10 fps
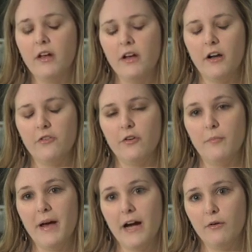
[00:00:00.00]
It also
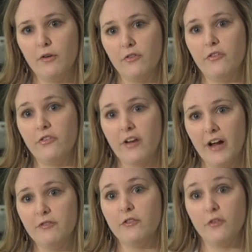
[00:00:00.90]
empowers the
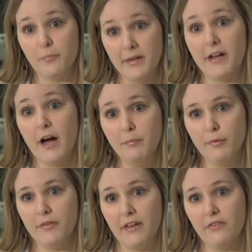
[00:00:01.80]
staff to speak up
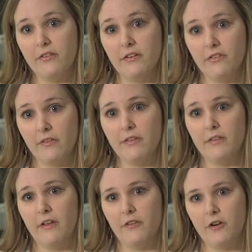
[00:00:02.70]
when they see something
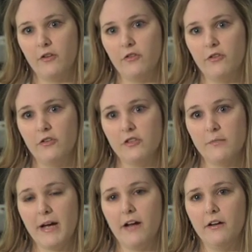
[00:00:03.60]
that they're concerned
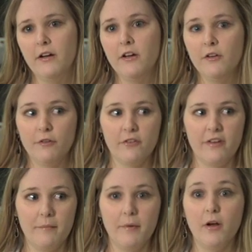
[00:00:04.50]
about. For
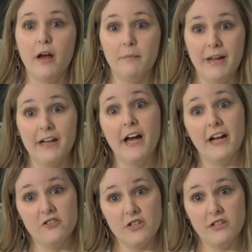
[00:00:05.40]
example, um, hand
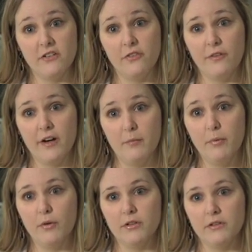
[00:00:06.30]
hygiene is very
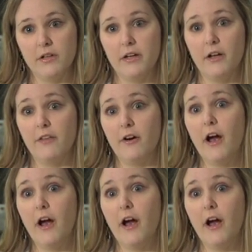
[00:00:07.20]
important and other